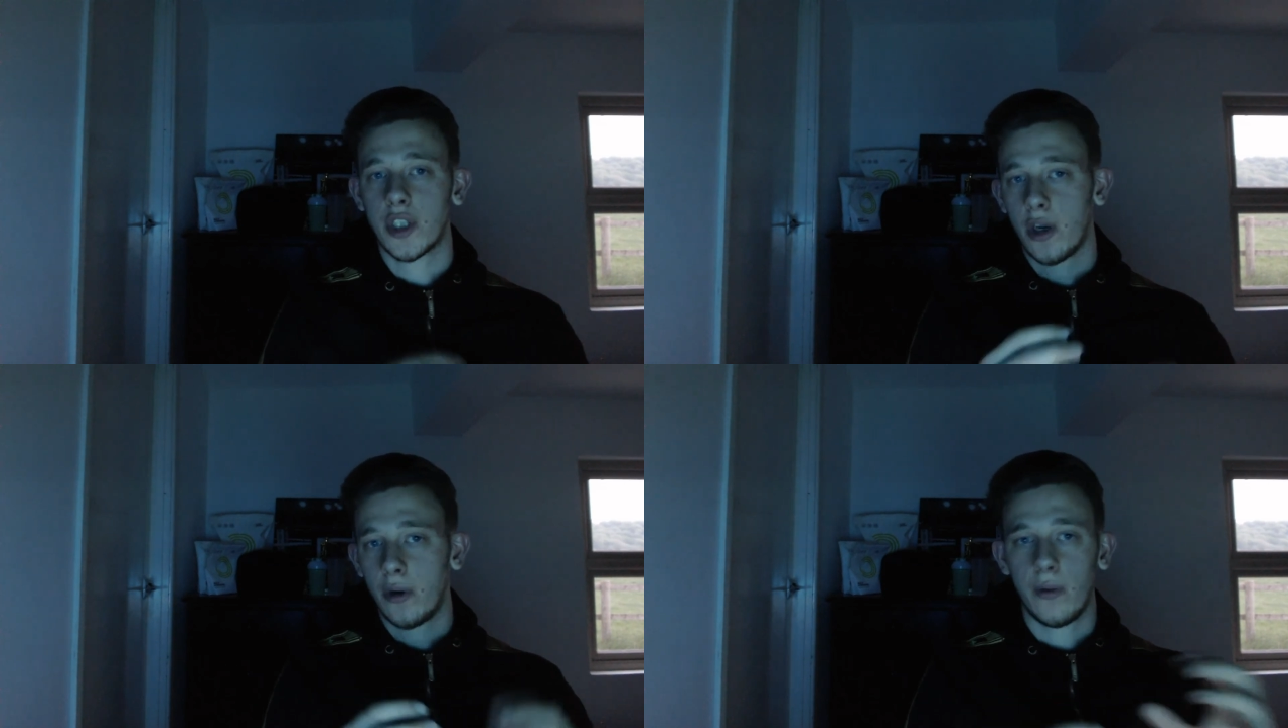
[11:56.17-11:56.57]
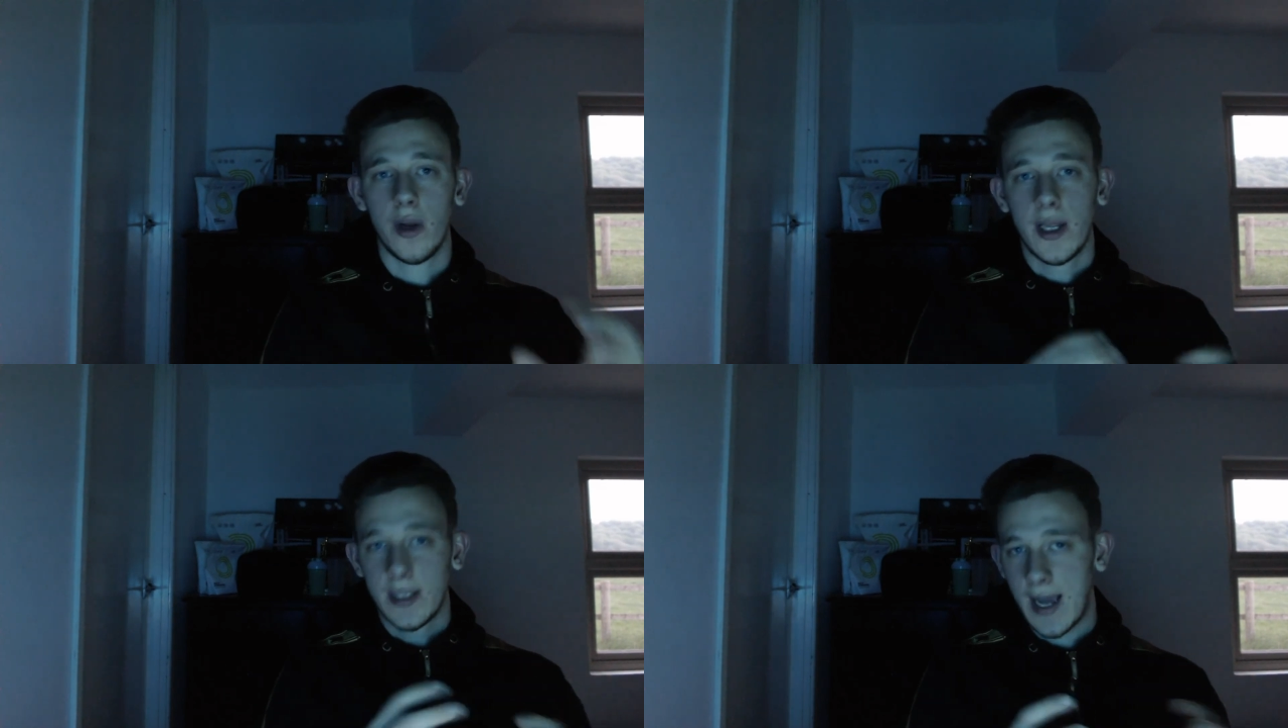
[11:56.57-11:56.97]

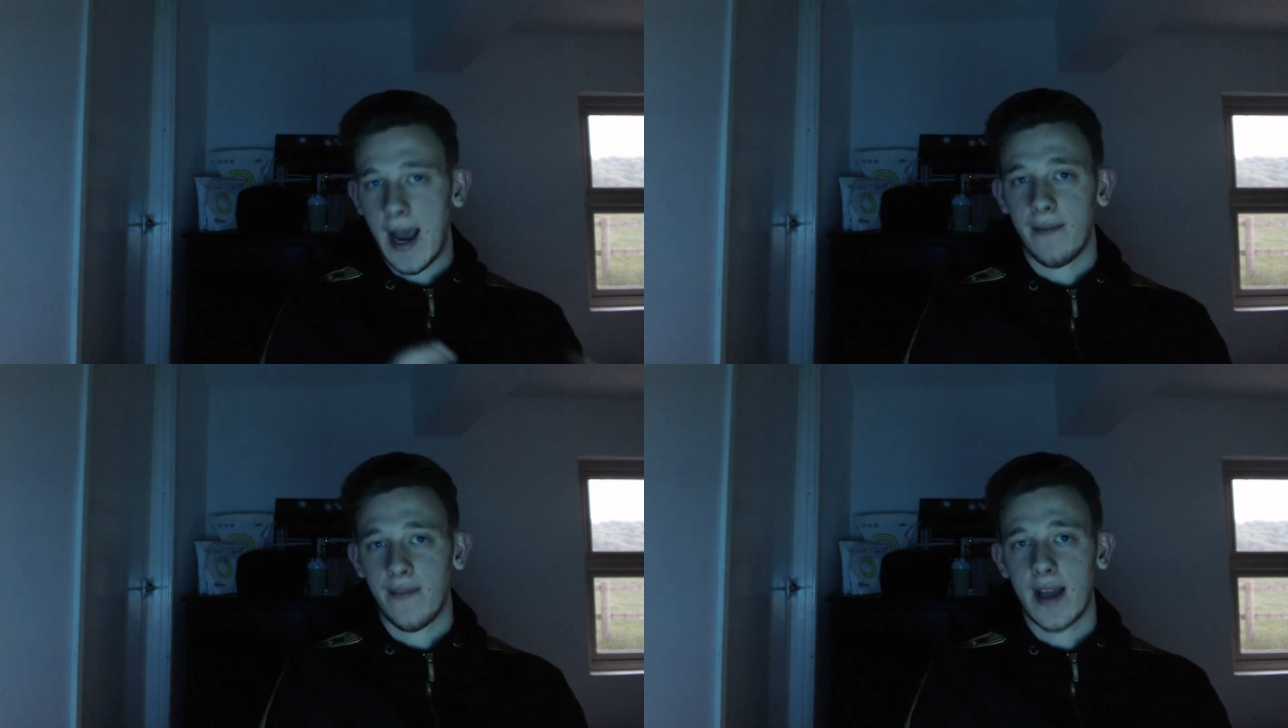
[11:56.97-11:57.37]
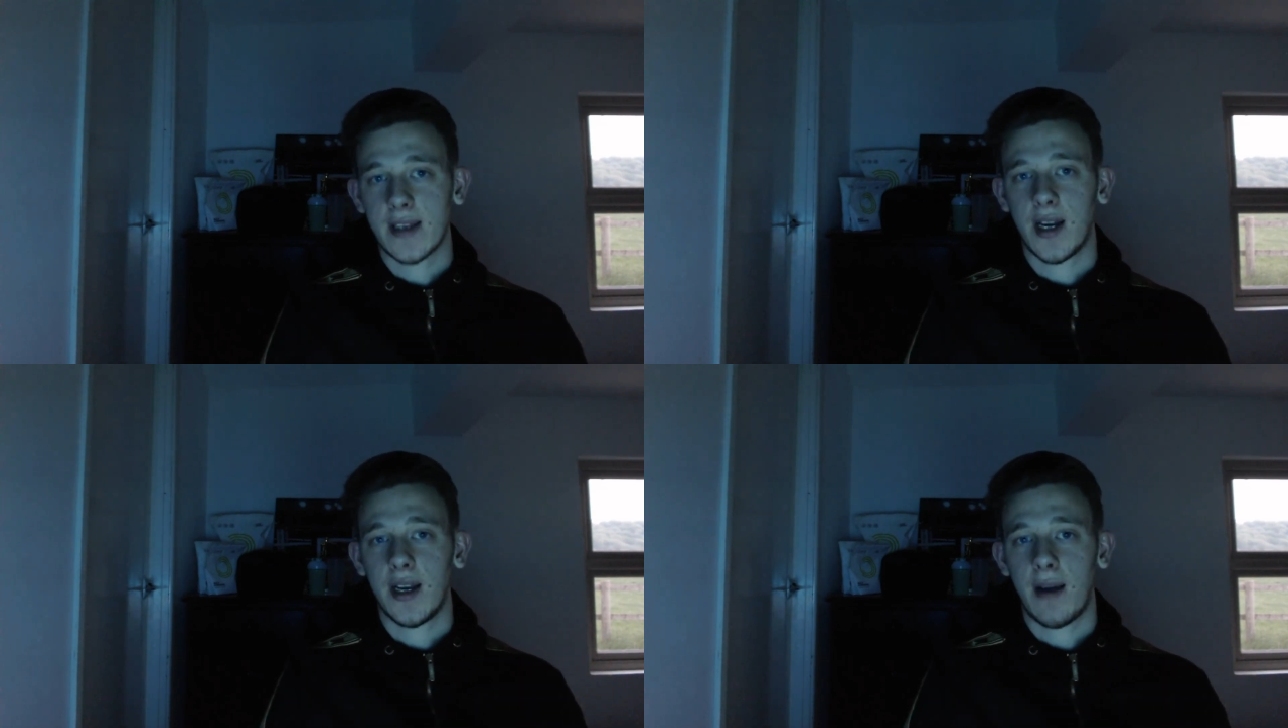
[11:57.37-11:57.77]
so to have
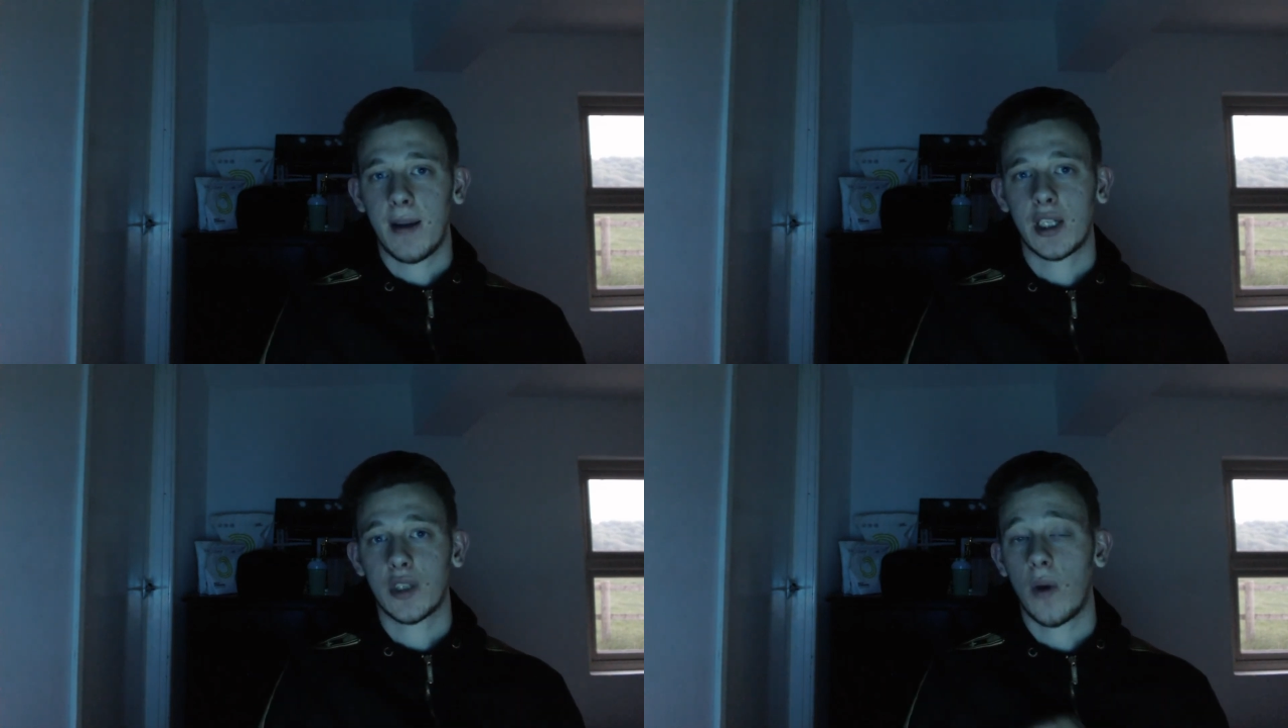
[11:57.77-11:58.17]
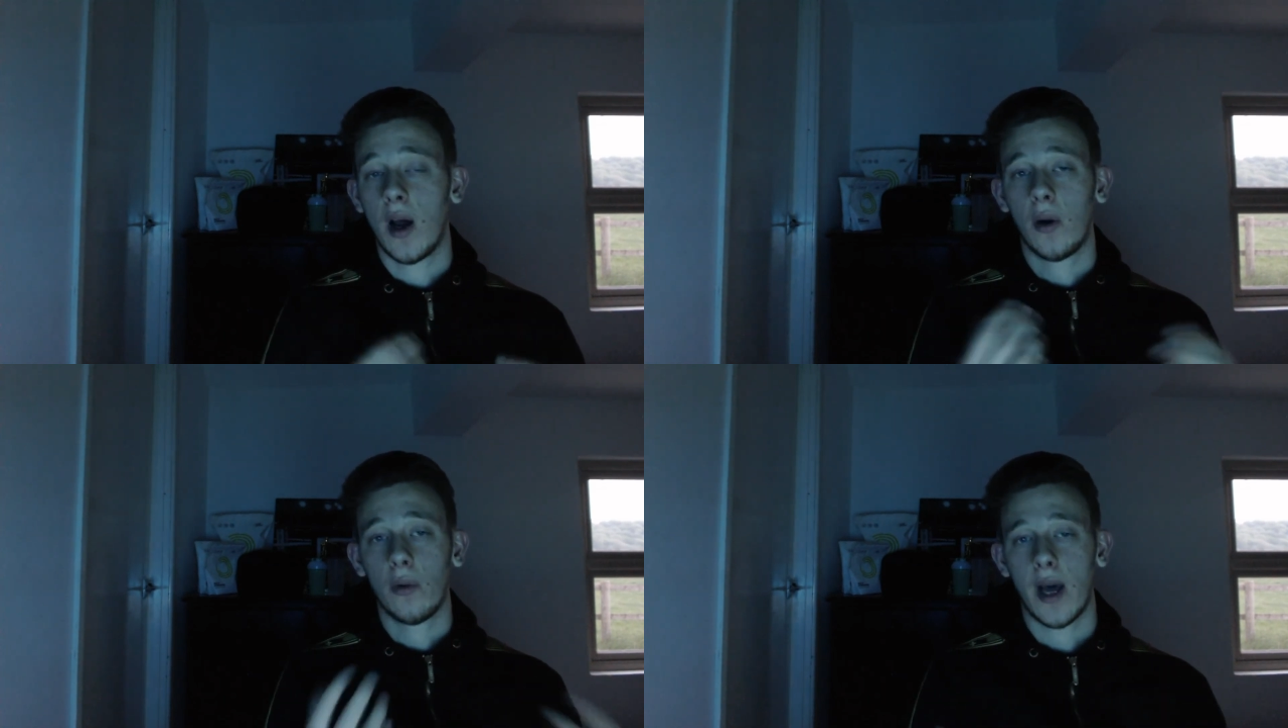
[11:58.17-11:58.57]
that dynamic
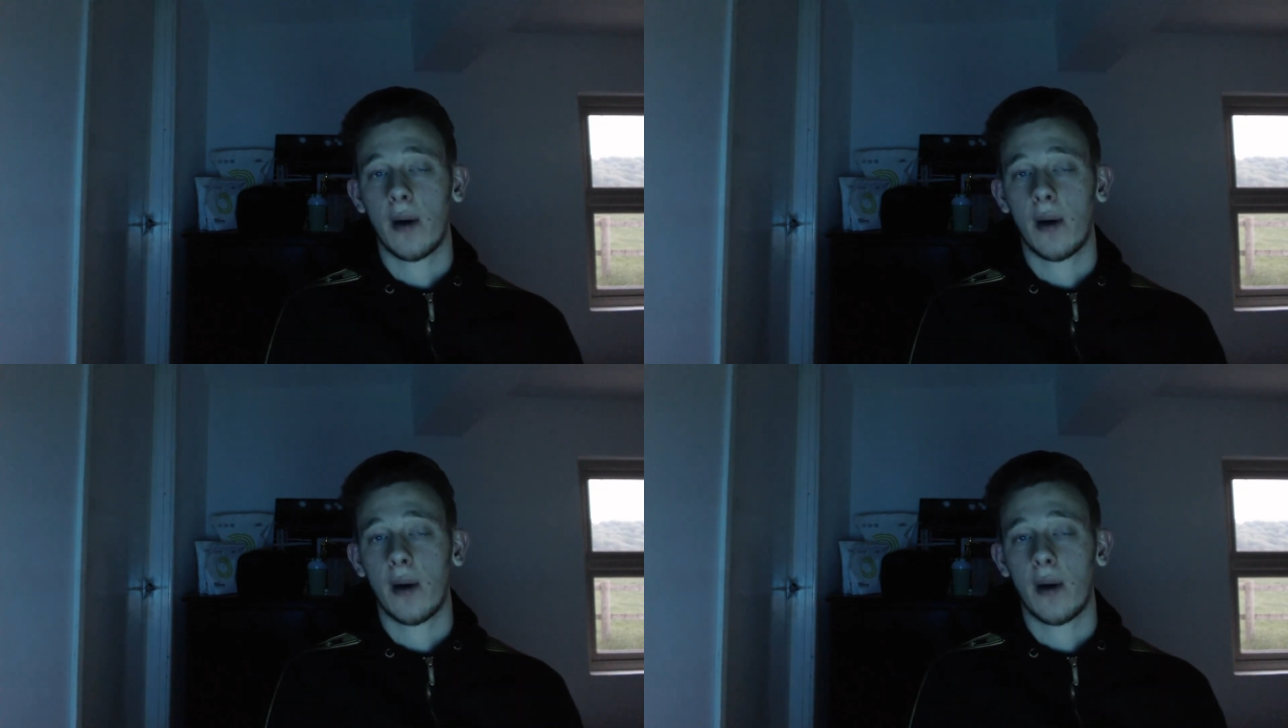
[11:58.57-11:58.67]
as well,